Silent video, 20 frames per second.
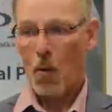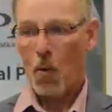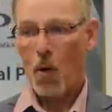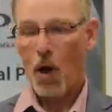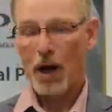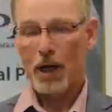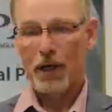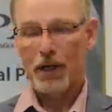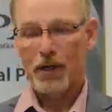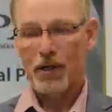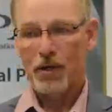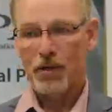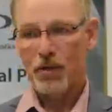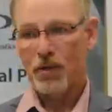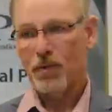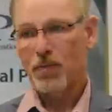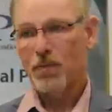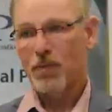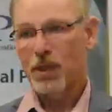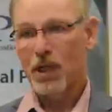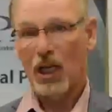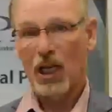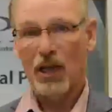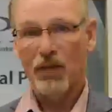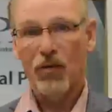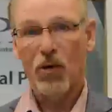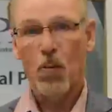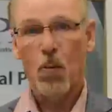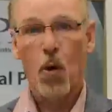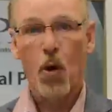wanted to
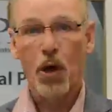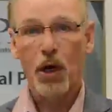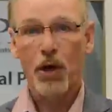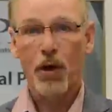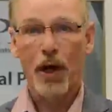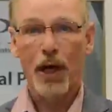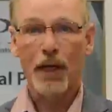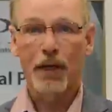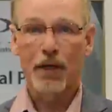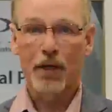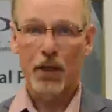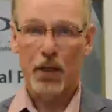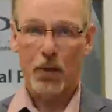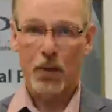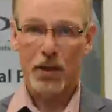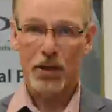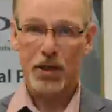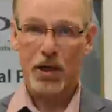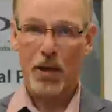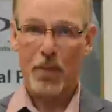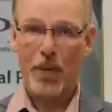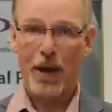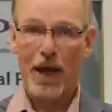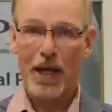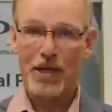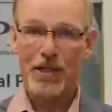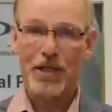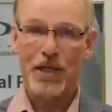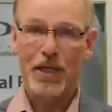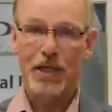deliver more grain than there was
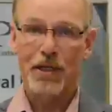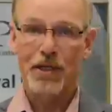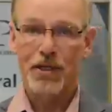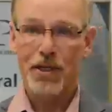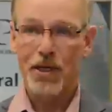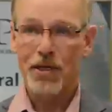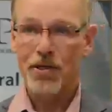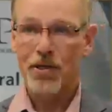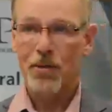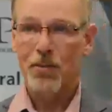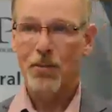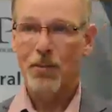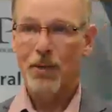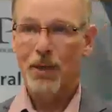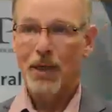capacity in the system,